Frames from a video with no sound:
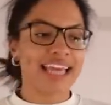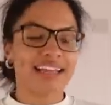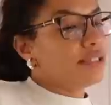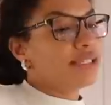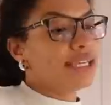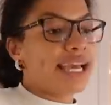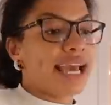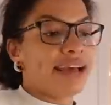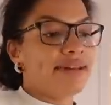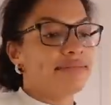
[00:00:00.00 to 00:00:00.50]

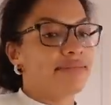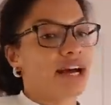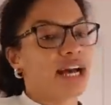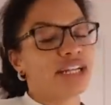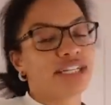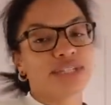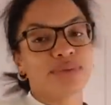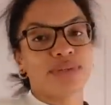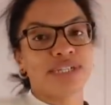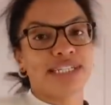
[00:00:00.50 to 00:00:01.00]
So yeah,
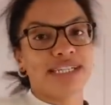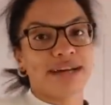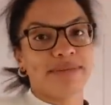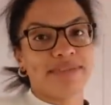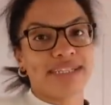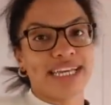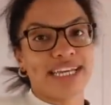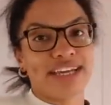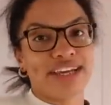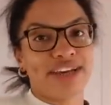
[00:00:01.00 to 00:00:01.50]
I just wanted to
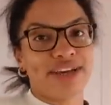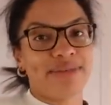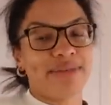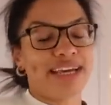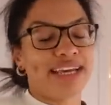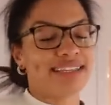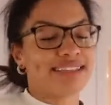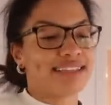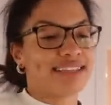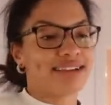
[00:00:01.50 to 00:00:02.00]
update you.
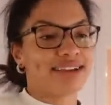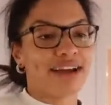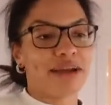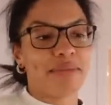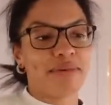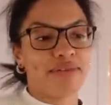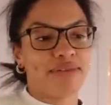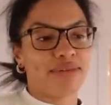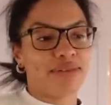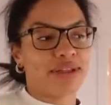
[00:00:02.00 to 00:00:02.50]
It is the
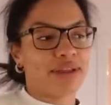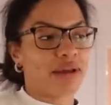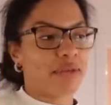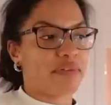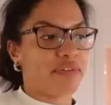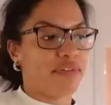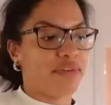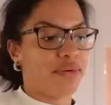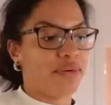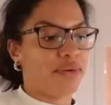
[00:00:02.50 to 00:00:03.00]
night
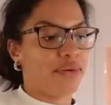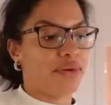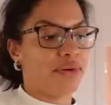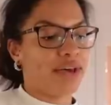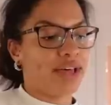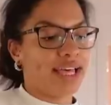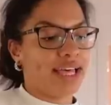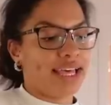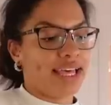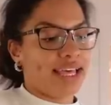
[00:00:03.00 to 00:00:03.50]
before,